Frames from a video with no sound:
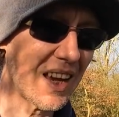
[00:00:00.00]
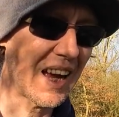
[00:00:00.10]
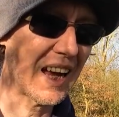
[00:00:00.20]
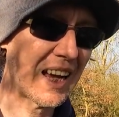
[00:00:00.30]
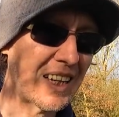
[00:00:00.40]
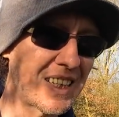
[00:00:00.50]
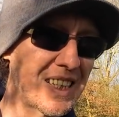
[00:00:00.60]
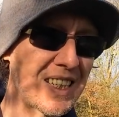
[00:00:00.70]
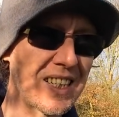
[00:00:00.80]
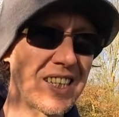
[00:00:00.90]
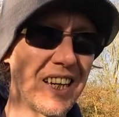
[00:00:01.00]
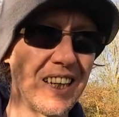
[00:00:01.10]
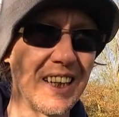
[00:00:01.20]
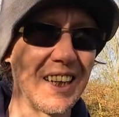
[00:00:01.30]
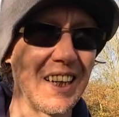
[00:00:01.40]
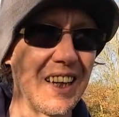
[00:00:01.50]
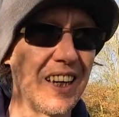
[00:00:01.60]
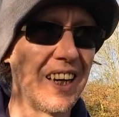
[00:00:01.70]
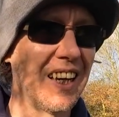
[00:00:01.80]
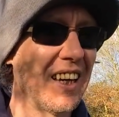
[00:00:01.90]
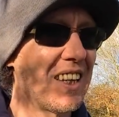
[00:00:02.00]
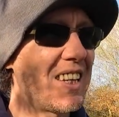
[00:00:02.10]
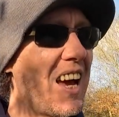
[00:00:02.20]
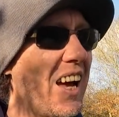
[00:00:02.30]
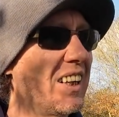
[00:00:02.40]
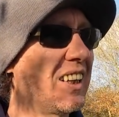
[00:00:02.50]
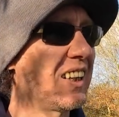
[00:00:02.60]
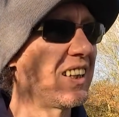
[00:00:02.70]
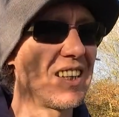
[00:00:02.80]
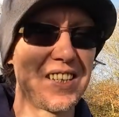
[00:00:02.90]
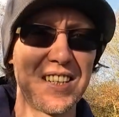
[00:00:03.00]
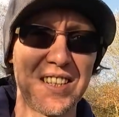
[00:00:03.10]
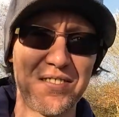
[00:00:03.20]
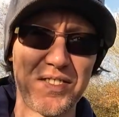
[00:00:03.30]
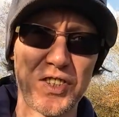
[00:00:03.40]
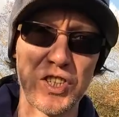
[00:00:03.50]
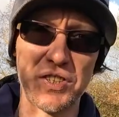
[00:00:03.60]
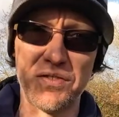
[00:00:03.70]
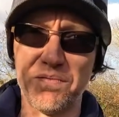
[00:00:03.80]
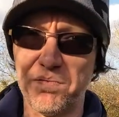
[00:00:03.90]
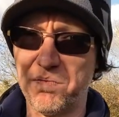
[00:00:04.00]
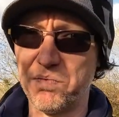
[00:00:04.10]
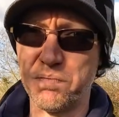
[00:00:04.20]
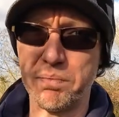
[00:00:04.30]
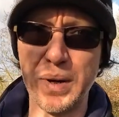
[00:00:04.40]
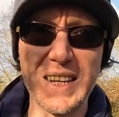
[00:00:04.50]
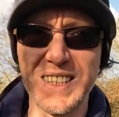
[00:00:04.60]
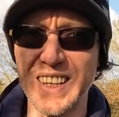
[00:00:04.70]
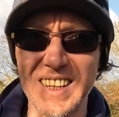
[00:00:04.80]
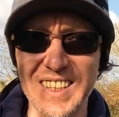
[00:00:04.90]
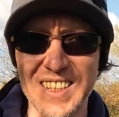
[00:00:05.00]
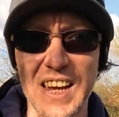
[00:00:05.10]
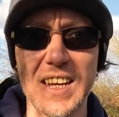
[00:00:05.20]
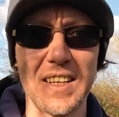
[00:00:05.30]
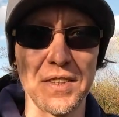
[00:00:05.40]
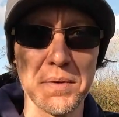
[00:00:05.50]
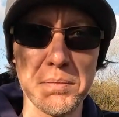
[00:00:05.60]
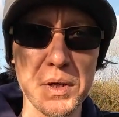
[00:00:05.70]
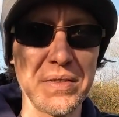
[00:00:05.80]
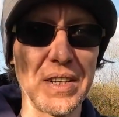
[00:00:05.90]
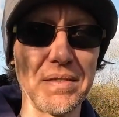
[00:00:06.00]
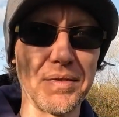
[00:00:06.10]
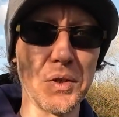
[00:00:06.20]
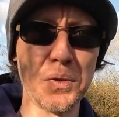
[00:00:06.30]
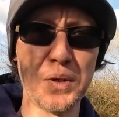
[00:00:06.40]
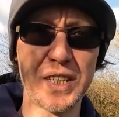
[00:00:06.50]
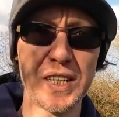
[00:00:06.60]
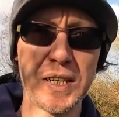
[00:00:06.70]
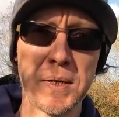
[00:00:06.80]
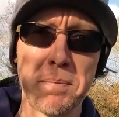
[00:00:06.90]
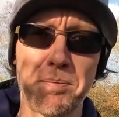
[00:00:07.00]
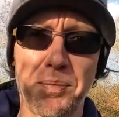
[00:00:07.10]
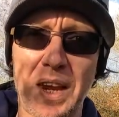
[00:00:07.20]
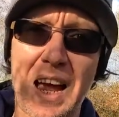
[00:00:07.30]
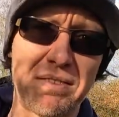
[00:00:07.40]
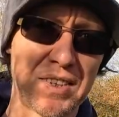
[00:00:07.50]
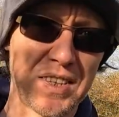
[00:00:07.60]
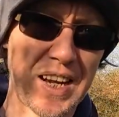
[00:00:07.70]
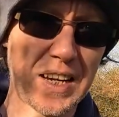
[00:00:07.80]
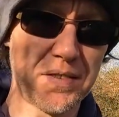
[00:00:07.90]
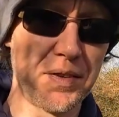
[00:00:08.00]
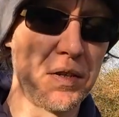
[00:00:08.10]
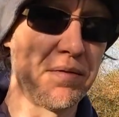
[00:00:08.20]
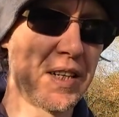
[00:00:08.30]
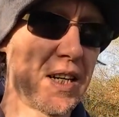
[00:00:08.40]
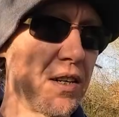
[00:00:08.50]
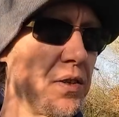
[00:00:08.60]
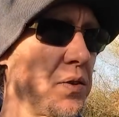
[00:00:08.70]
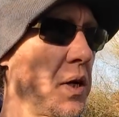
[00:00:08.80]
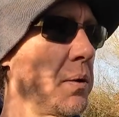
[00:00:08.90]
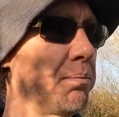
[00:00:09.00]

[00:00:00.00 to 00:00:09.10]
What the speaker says: and yeah, just basically saying that moving forward, after the next few videos,